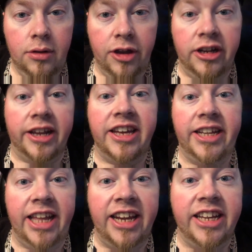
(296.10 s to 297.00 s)
There's a
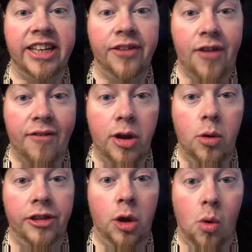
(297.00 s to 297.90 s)
consensus of
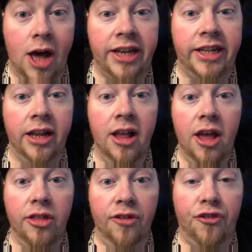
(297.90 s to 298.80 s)
everyone that wants
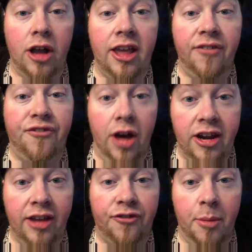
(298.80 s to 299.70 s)
the fucking
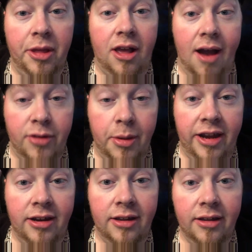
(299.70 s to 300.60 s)
funding from the
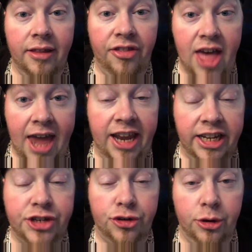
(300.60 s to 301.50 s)
government. That
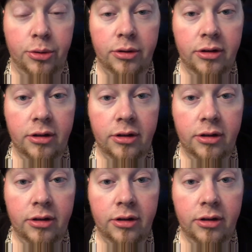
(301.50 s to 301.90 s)
is true.